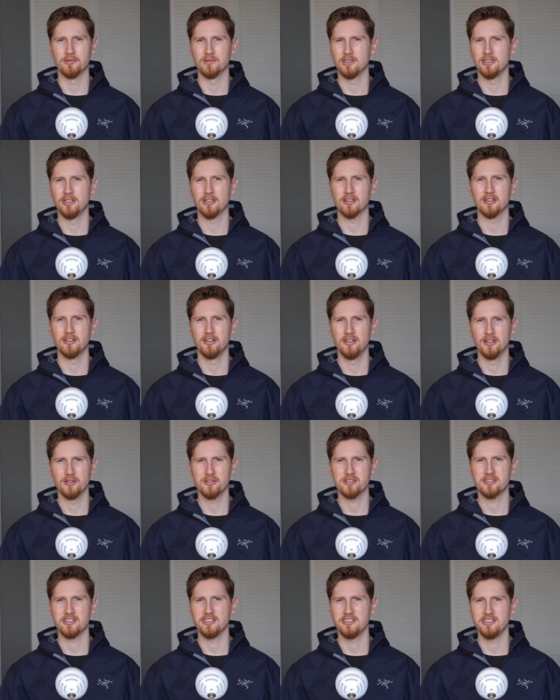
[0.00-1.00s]
really not going to
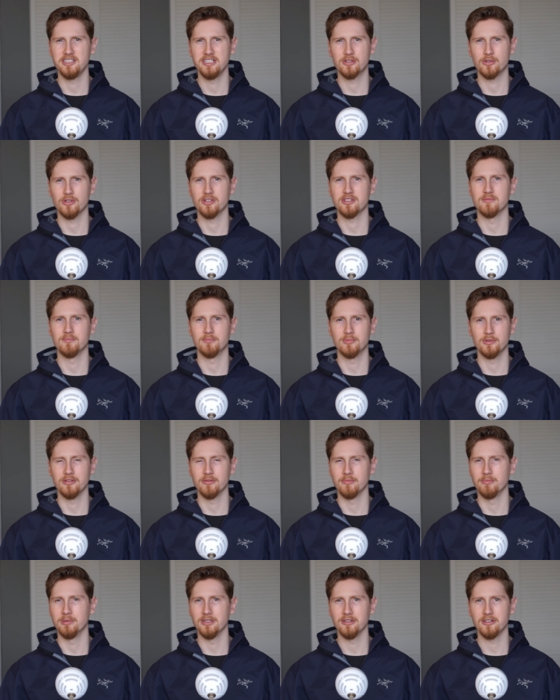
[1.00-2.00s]
notice the decrease in
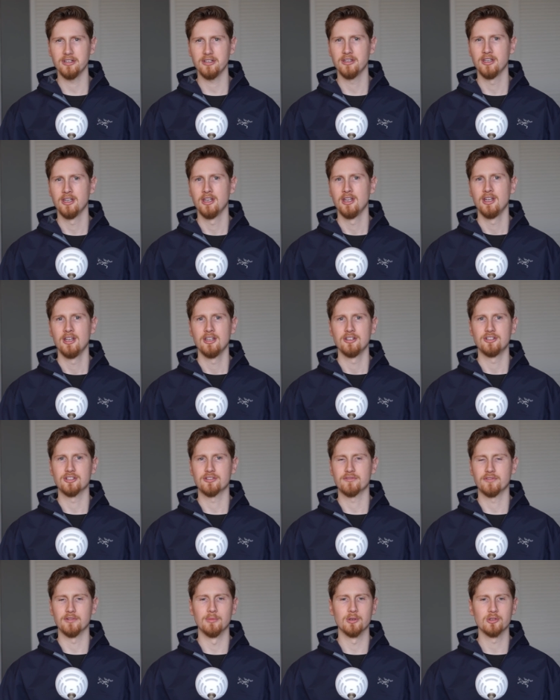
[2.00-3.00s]
breathability. Just
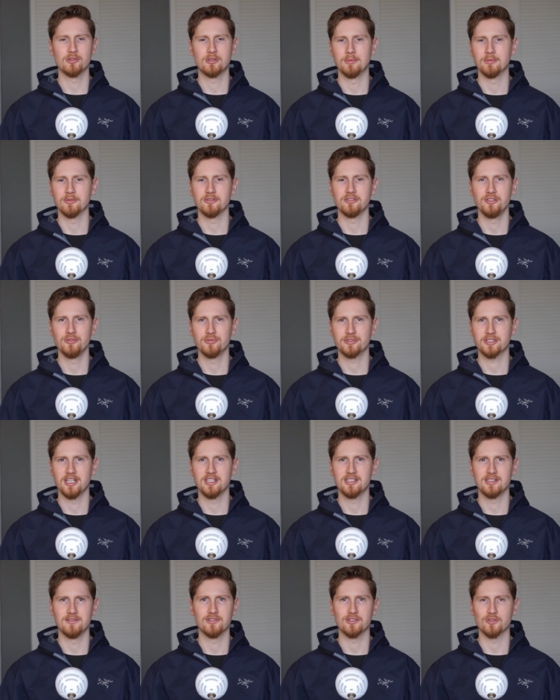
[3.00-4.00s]
for most people's use
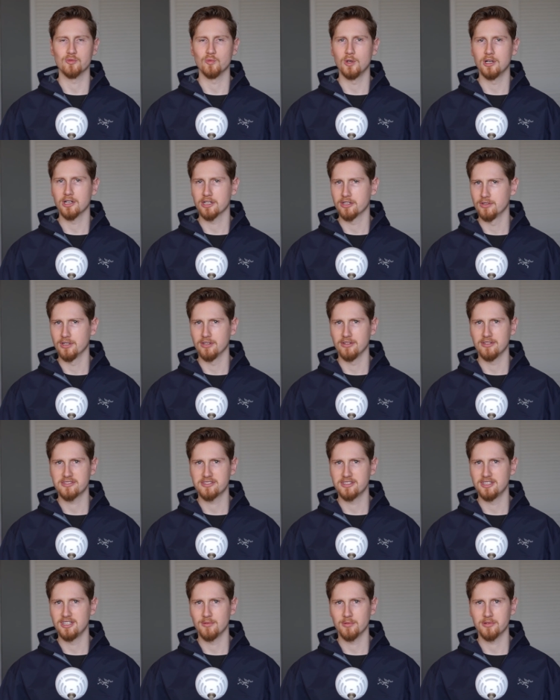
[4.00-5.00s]
case, if you're just walking around the
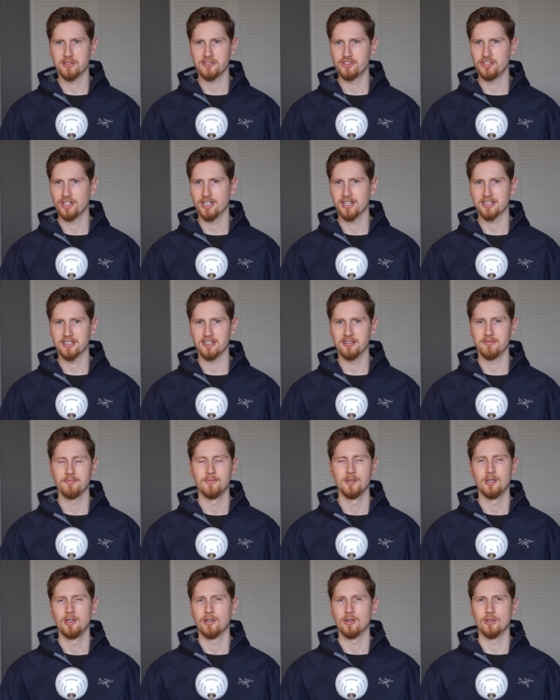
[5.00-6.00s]
city with this jacket,
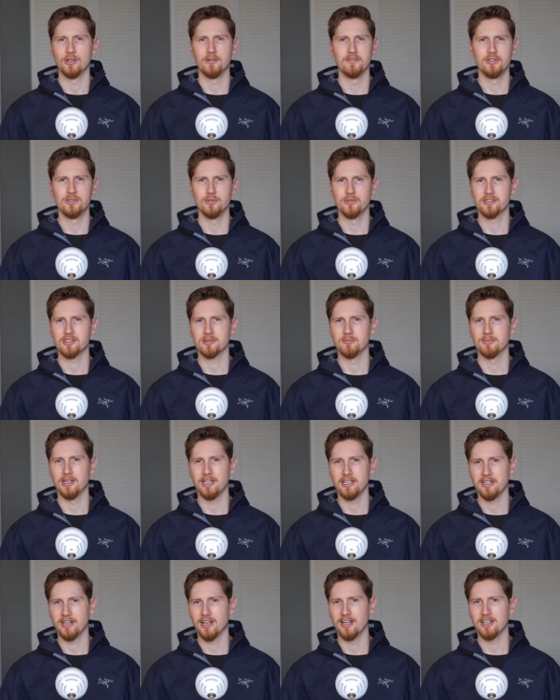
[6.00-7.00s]
or even doing some
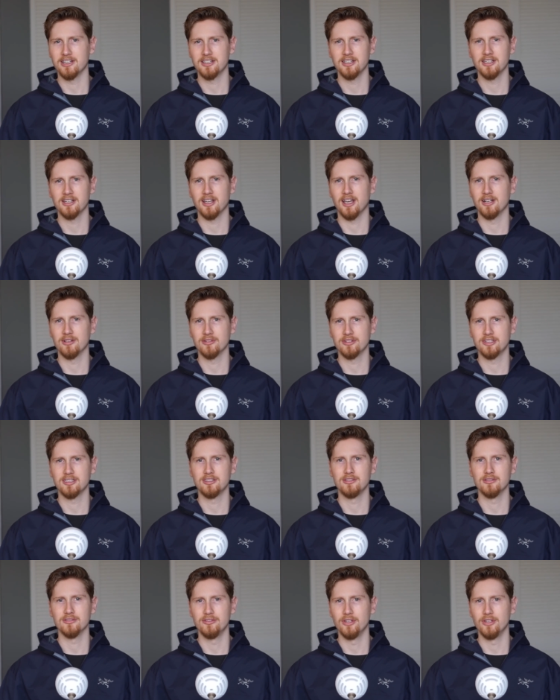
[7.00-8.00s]
light hiking, I don't think you'll